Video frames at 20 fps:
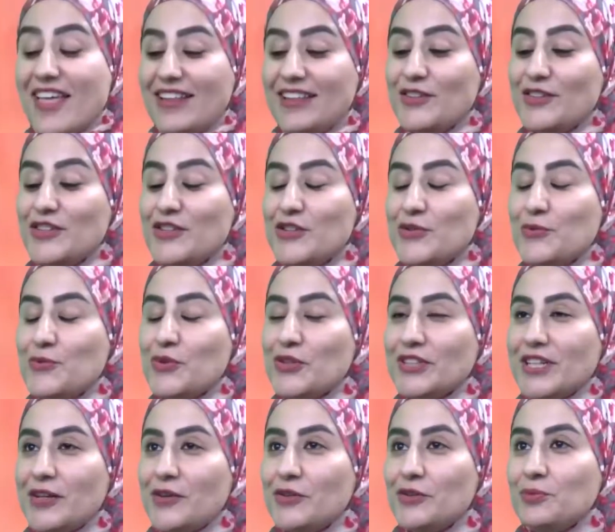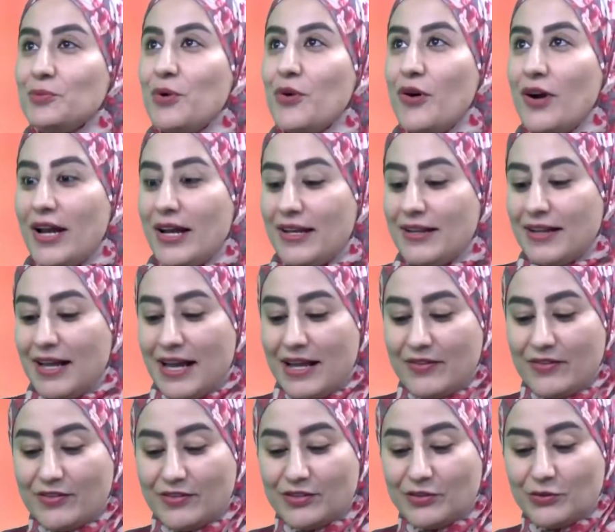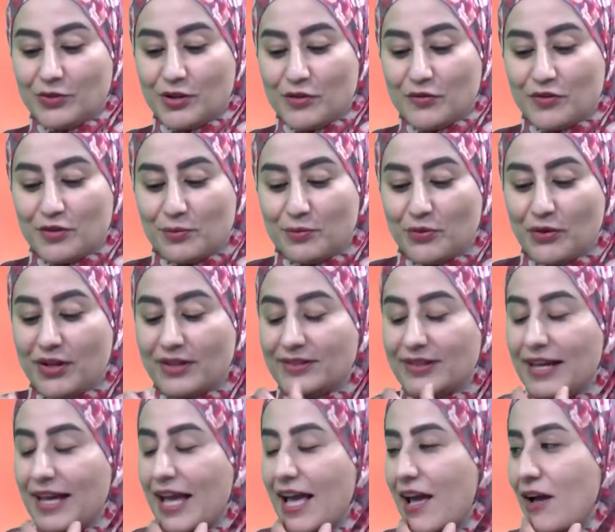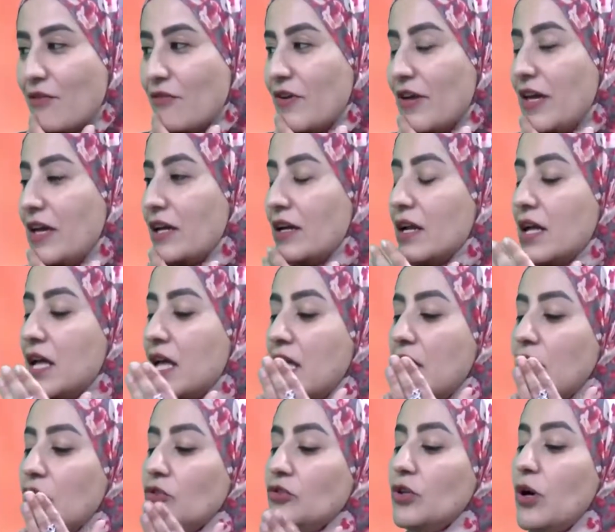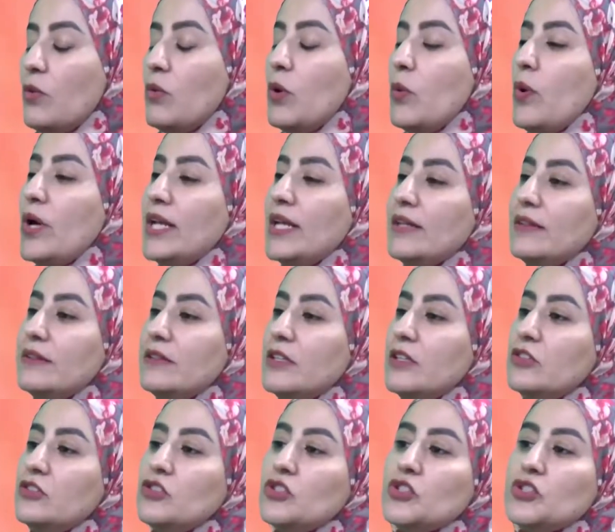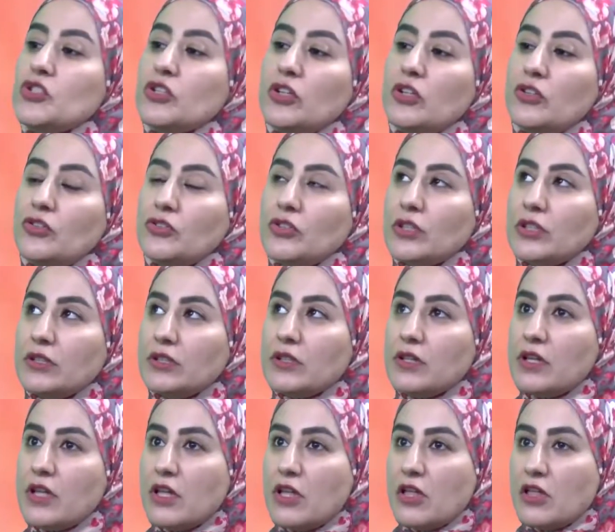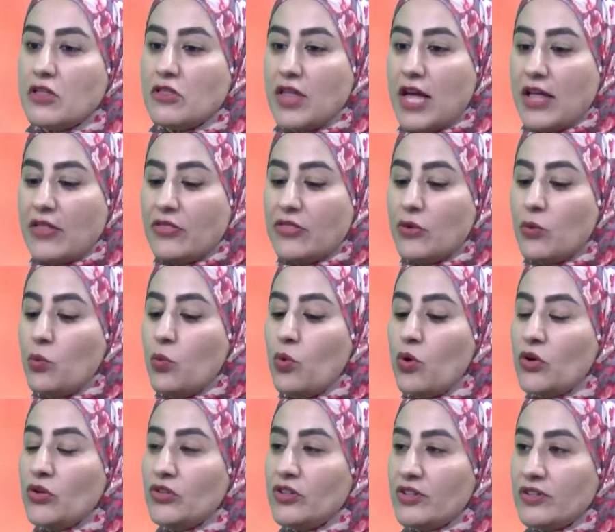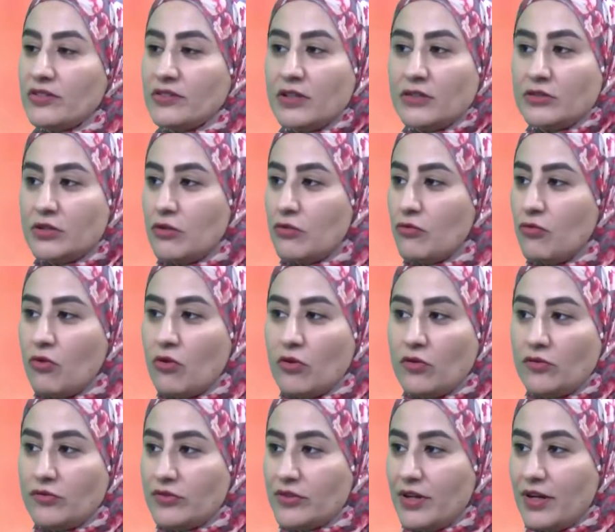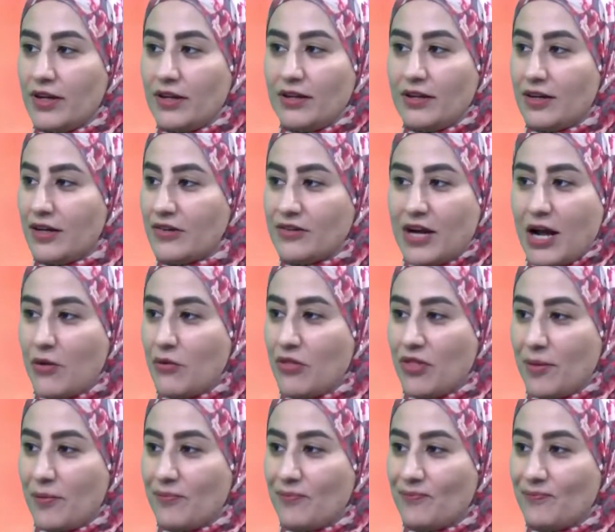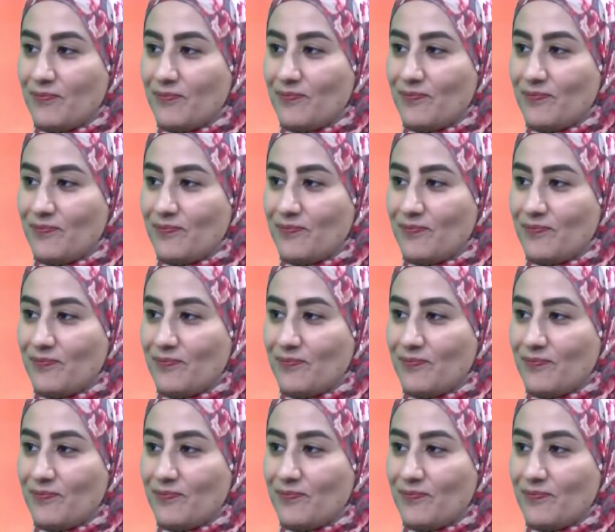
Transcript: You wrote a good point, and this is one of the points I have here. So, we want to teach children that the world does not revolve al- around them.